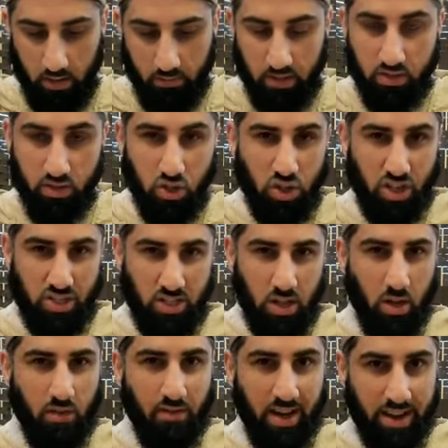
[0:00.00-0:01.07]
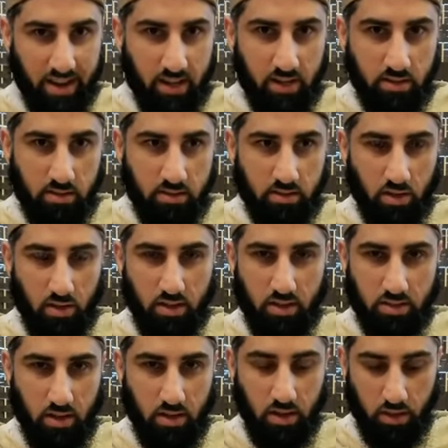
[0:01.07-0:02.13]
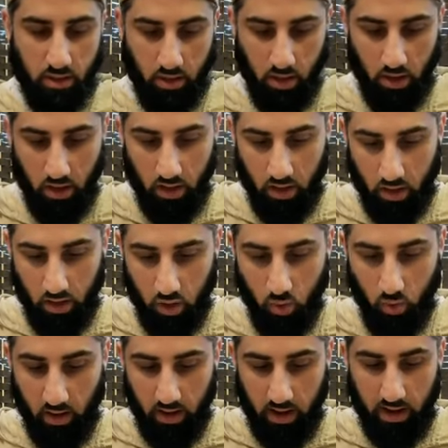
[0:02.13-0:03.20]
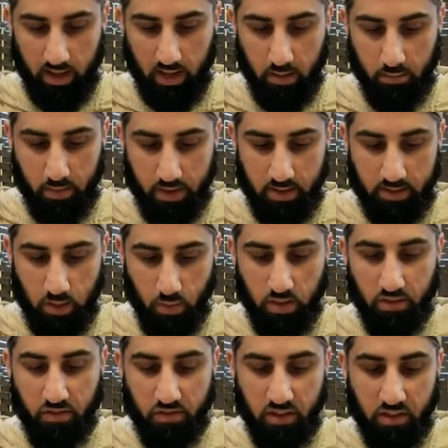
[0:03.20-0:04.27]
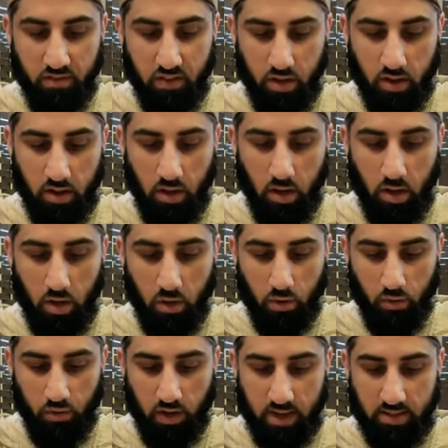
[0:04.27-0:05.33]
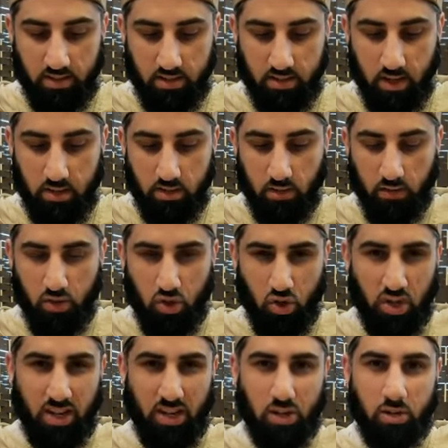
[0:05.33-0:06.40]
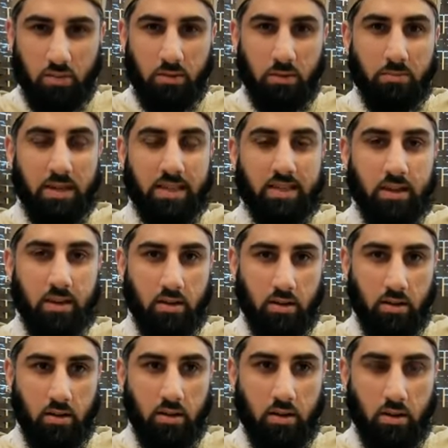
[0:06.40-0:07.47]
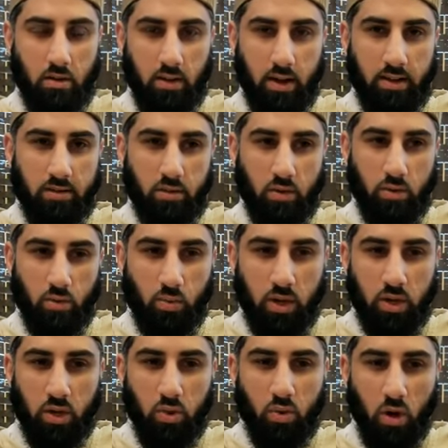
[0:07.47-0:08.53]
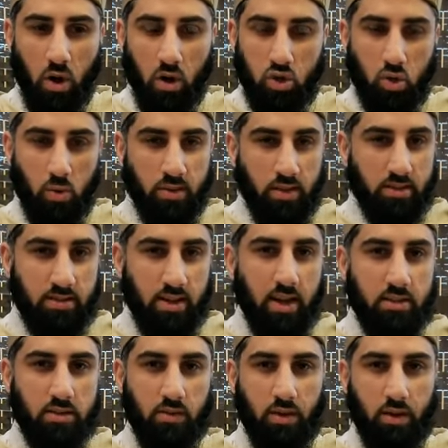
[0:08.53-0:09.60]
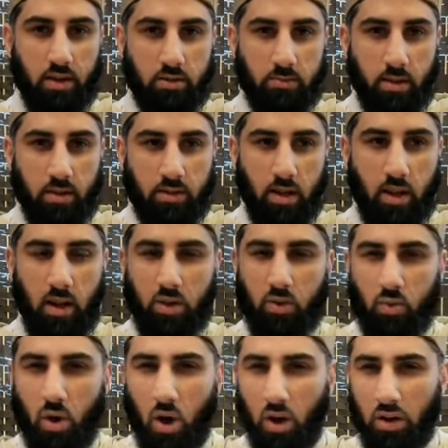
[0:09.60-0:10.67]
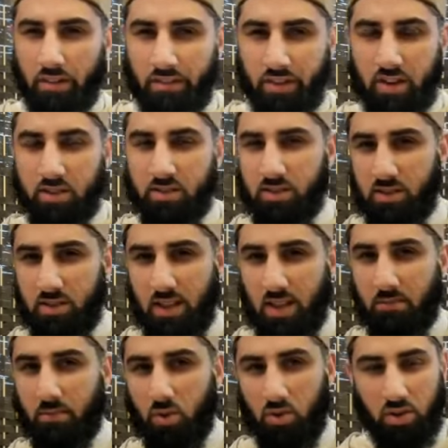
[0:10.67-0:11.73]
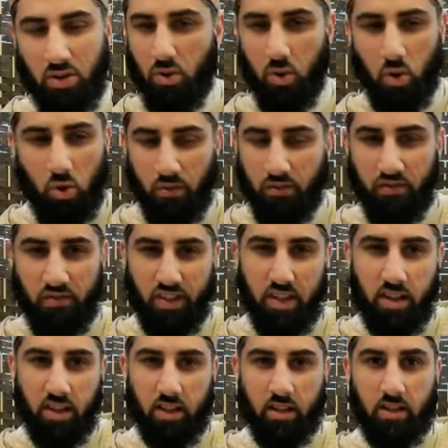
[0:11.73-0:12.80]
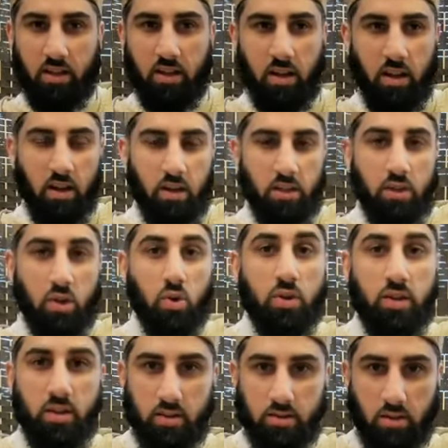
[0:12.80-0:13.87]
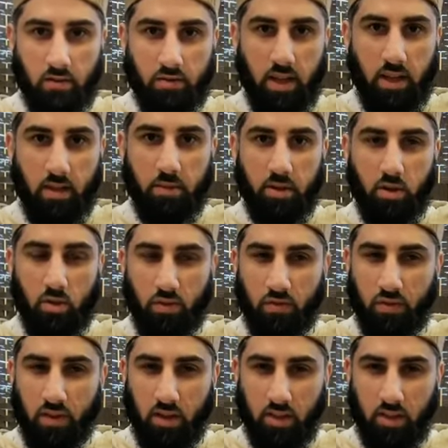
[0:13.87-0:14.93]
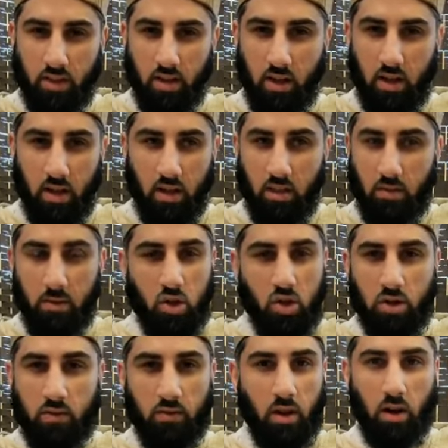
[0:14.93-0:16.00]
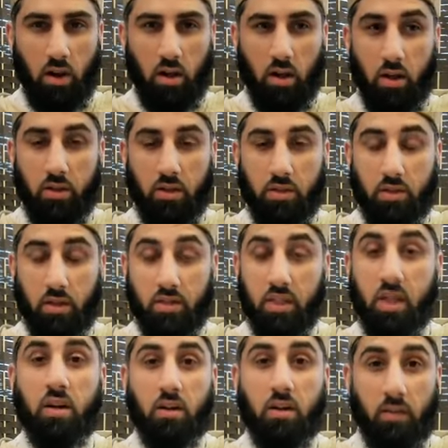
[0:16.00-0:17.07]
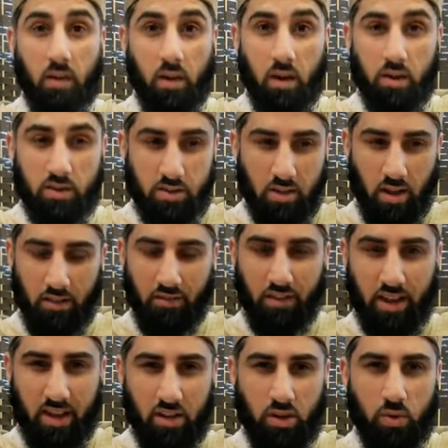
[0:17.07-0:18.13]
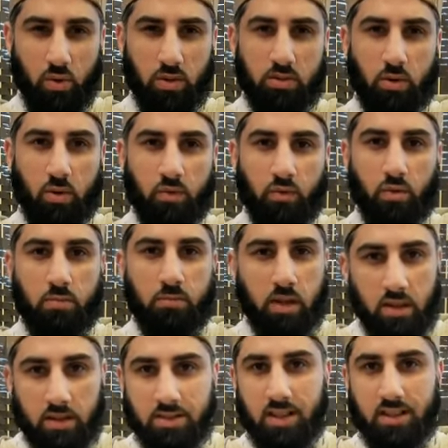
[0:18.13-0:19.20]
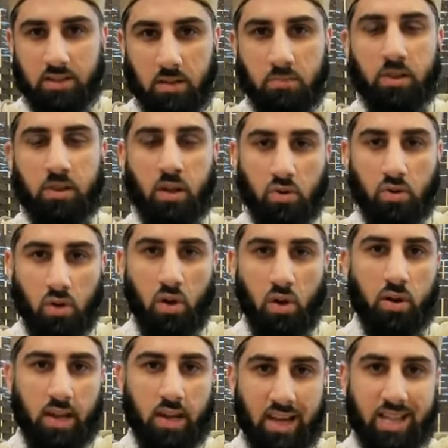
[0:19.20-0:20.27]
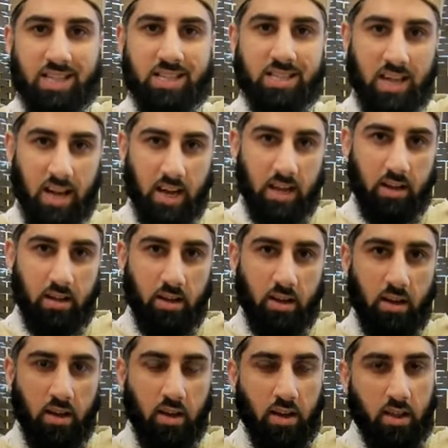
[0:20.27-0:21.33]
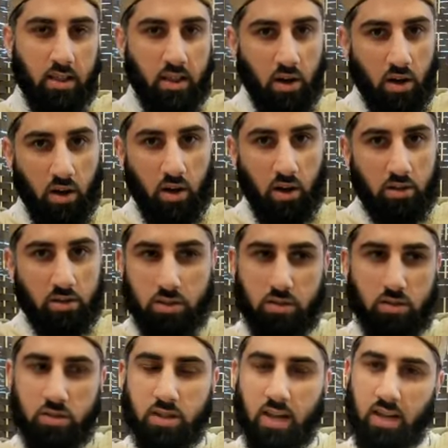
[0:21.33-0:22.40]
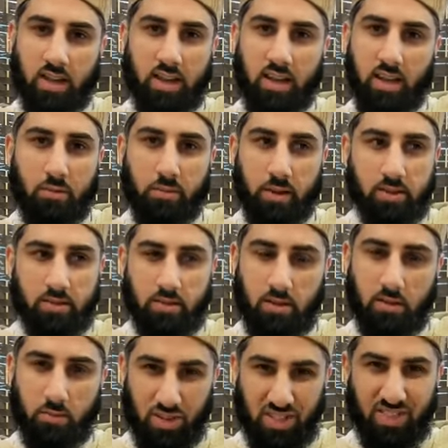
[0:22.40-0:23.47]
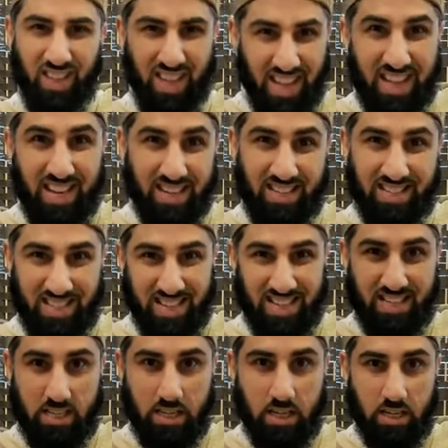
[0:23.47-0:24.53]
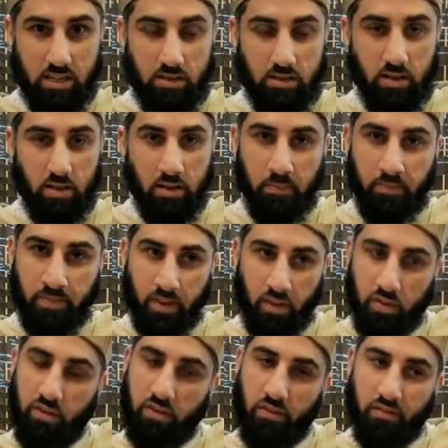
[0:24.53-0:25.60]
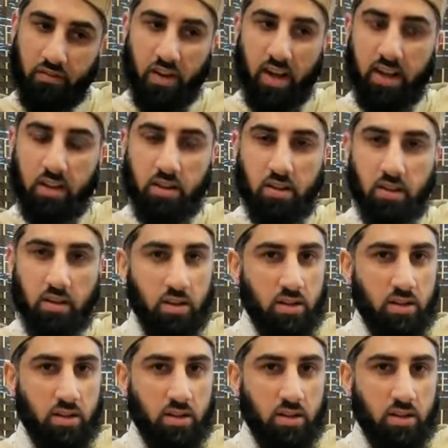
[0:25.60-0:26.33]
in such a state of arrogance on this earth, you are like a person with a fever who finds the taste of sugar to be bitter. Right, so when you are shown the signs of Allah subhanahu wa ta'ala, you are averse to them. You know, you don't feel the goodness of them, and you don't feel the mention of Allah, the dhikr of Allah doesn't affect you and so forth, because there's something wrong inside. The heart, it's just like an ill person, because of the illness, the disease, doesn't find